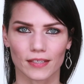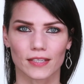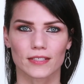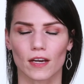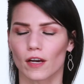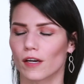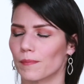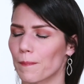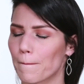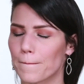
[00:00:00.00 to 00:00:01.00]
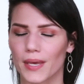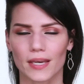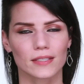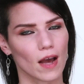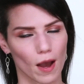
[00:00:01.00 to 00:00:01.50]
It's a
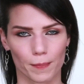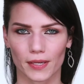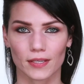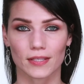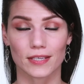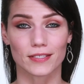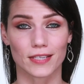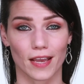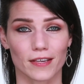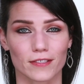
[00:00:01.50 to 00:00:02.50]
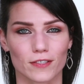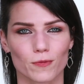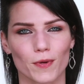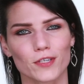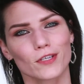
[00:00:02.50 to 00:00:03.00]
big topic these days,
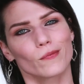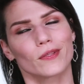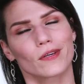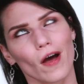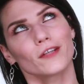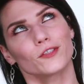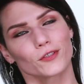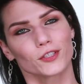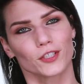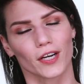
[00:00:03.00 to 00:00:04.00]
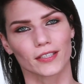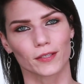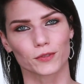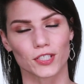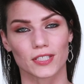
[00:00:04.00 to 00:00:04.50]
especially with the contour trend that
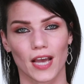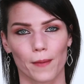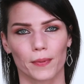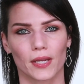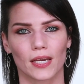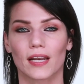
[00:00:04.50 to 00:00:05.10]
was just happening.